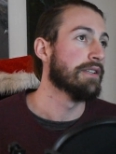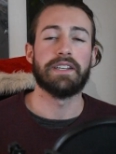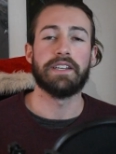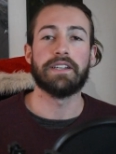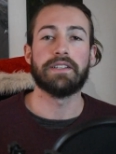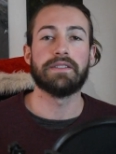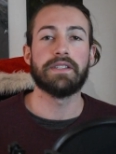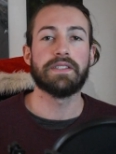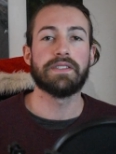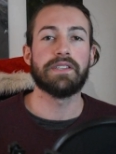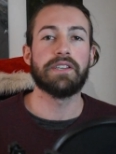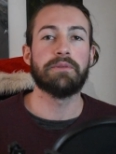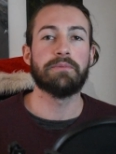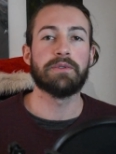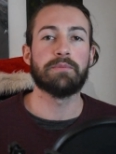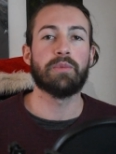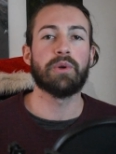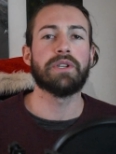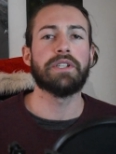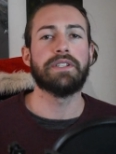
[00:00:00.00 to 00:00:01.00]
And this
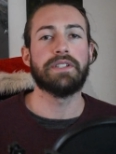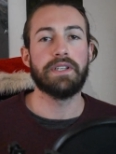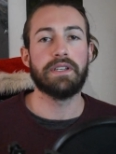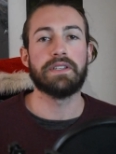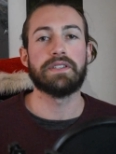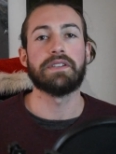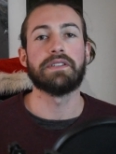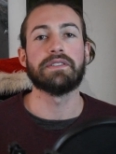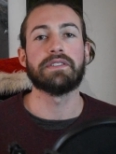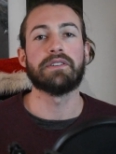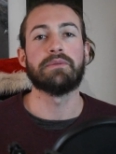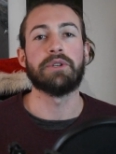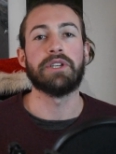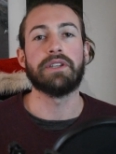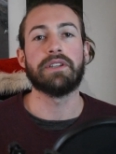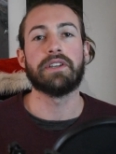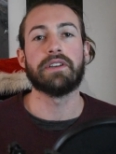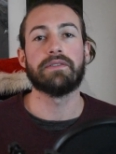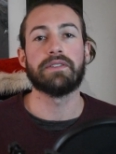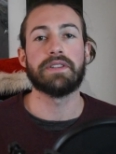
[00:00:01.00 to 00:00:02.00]
seems pretty decent to
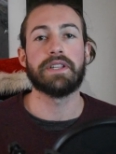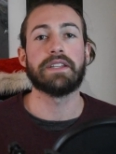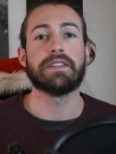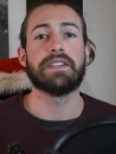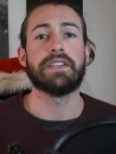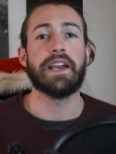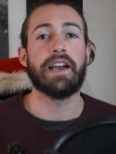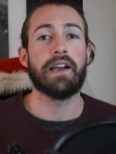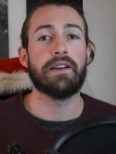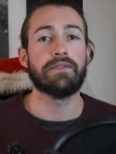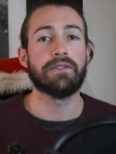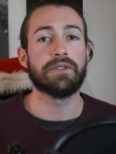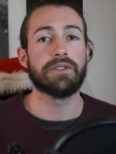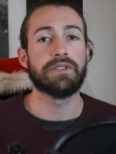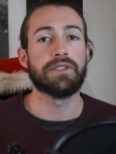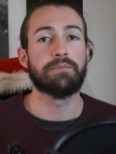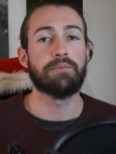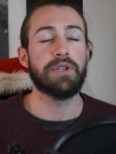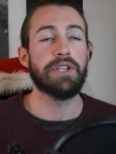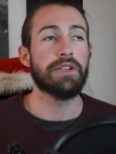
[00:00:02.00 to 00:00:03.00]
me, given that the
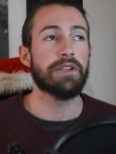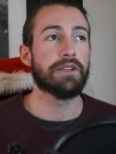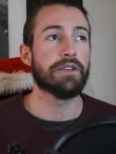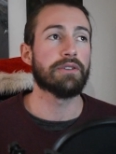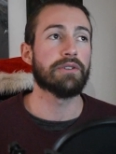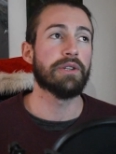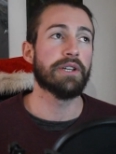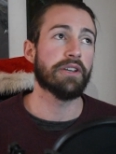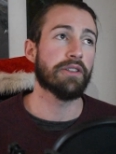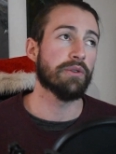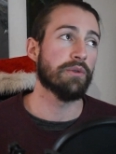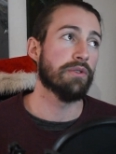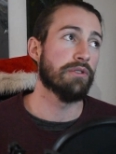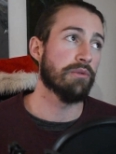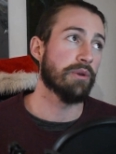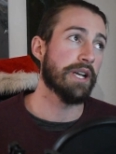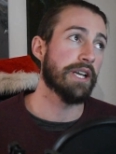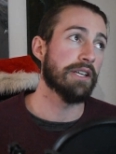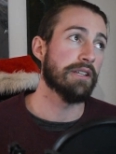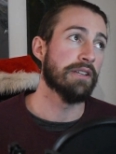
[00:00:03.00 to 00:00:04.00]
average peak click-through
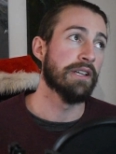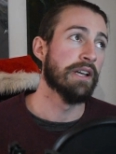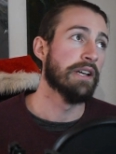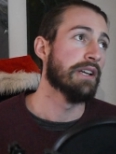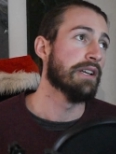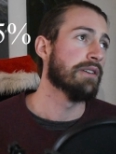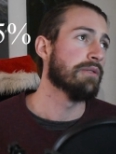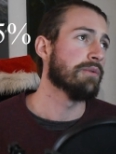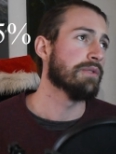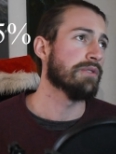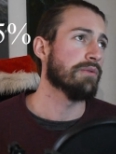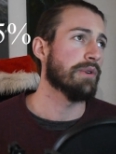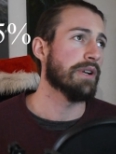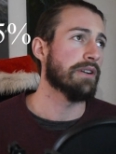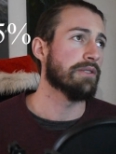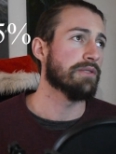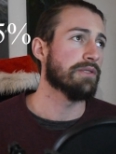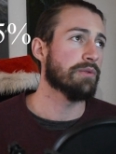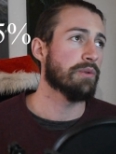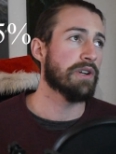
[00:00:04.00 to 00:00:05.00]
rate was
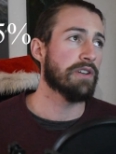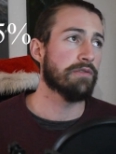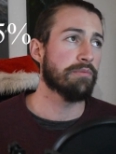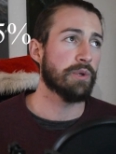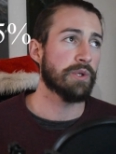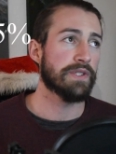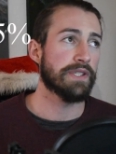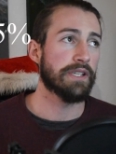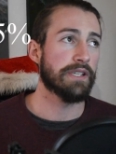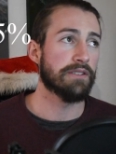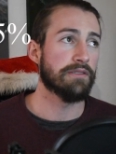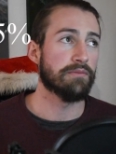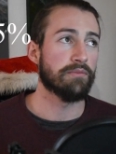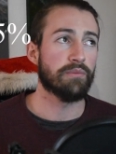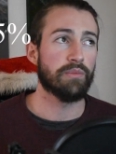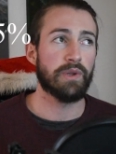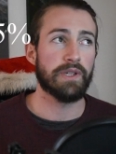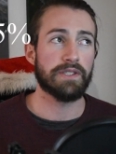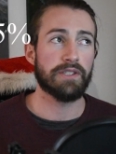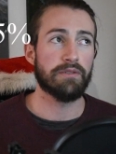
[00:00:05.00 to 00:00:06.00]
around 12%
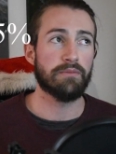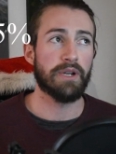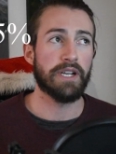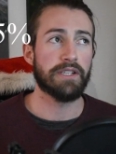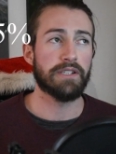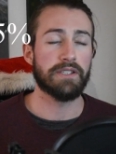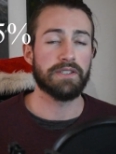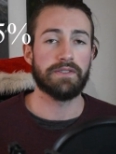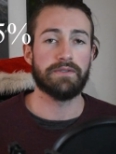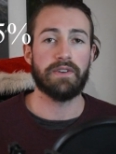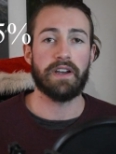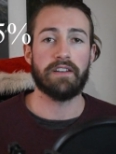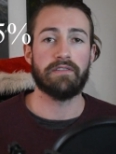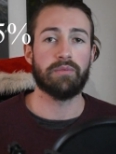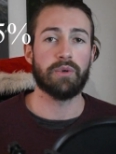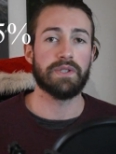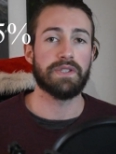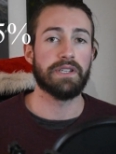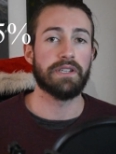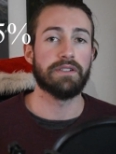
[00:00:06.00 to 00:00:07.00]
plus or minus
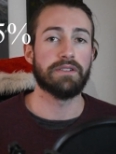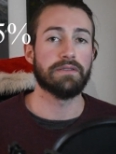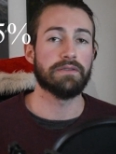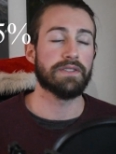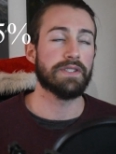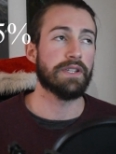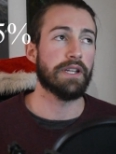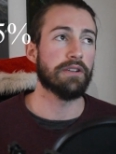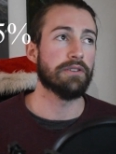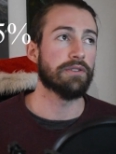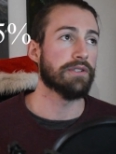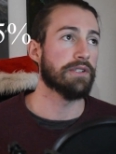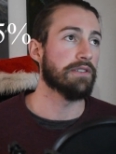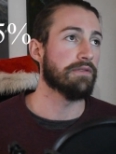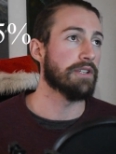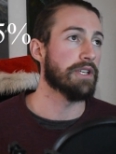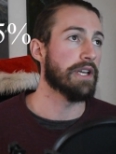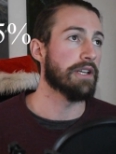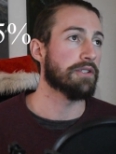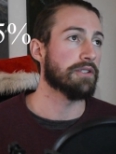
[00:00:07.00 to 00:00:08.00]
5% standard
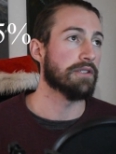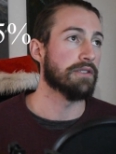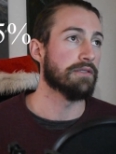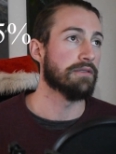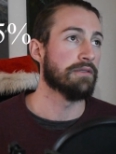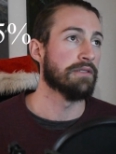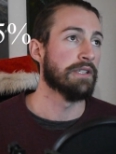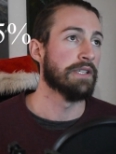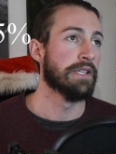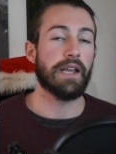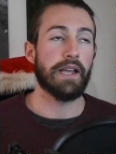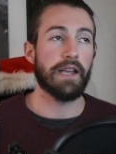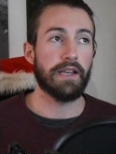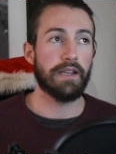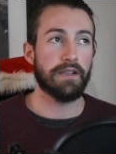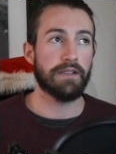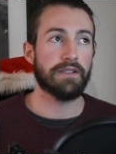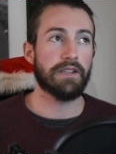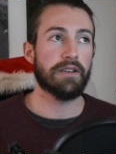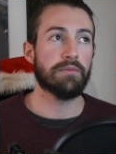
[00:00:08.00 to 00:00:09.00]
deviation.
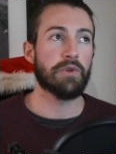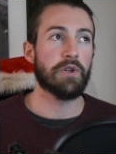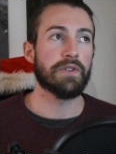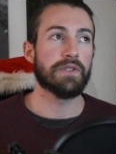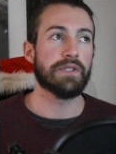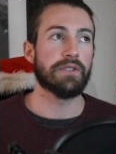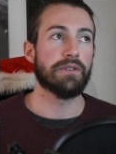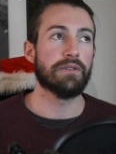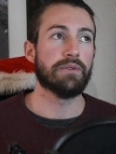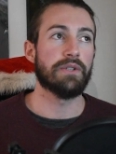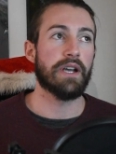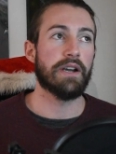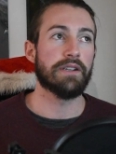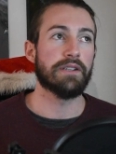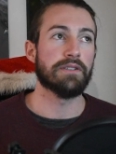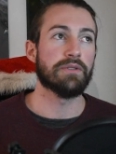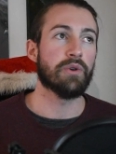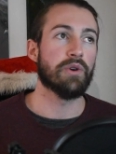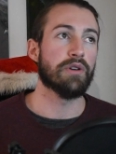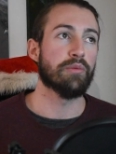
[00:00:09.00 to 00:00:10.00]
And I'm also not
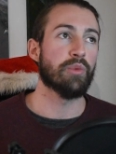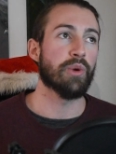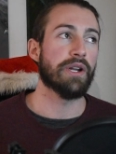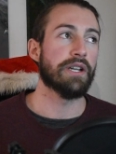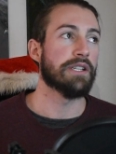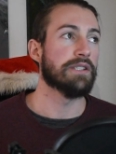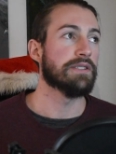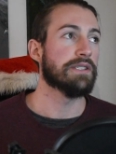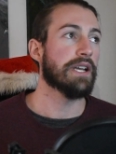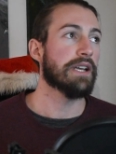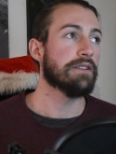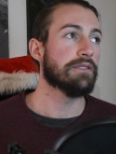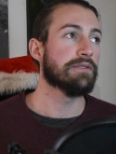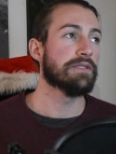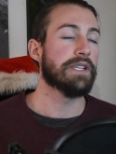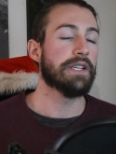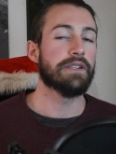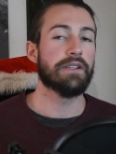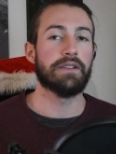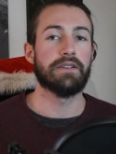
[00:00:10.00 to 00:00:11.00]
incorporating title
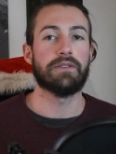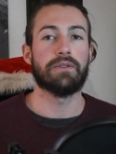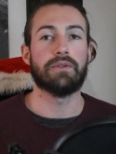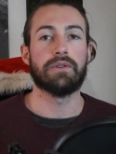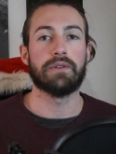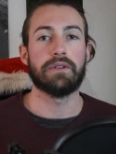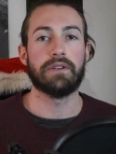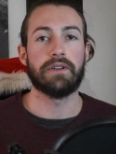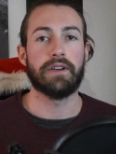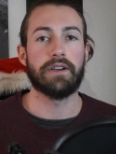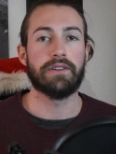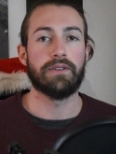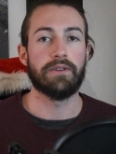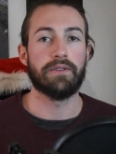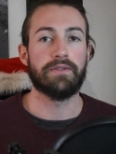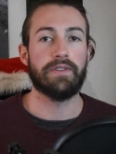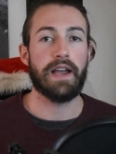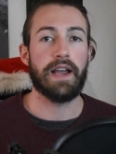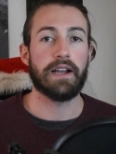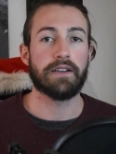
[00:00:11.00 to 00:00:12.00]
data or other
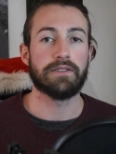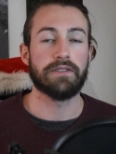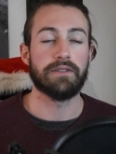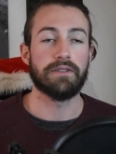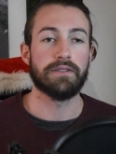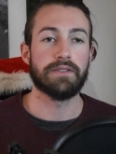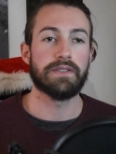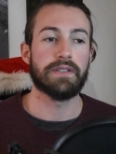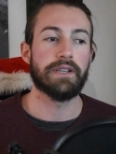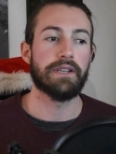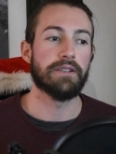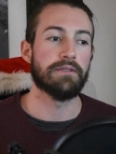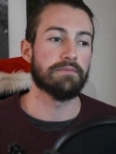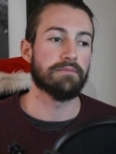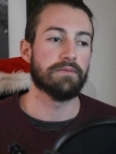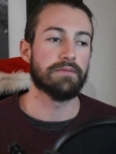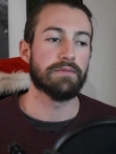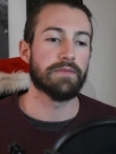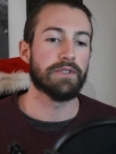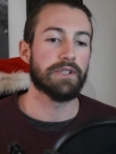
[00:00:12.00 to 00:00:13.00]
factors that
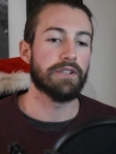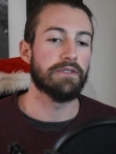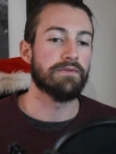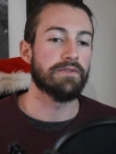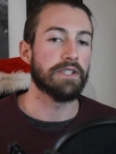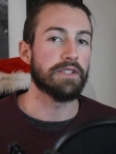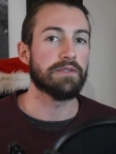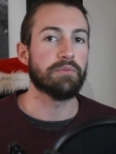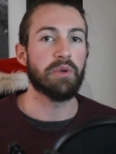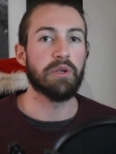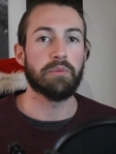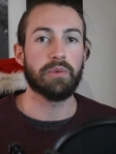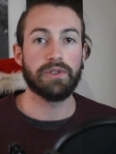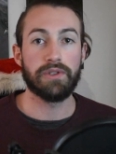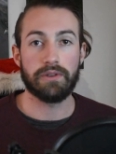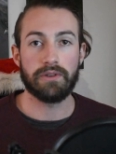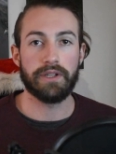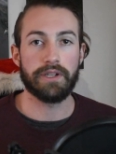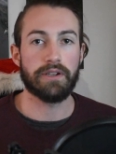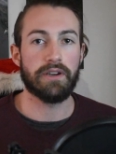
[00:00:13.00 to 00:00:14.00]
convince people
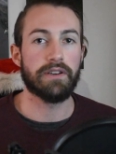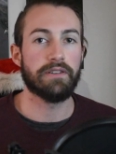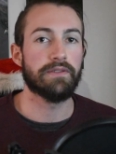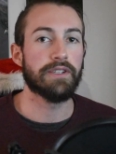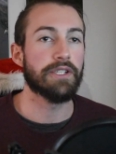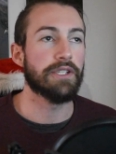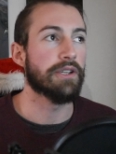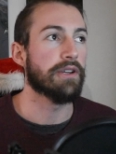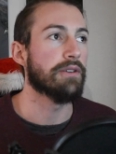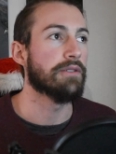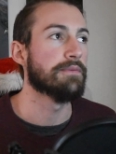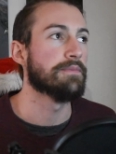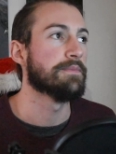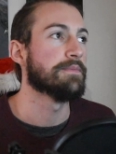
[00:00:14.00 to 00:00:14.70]
to click on a video.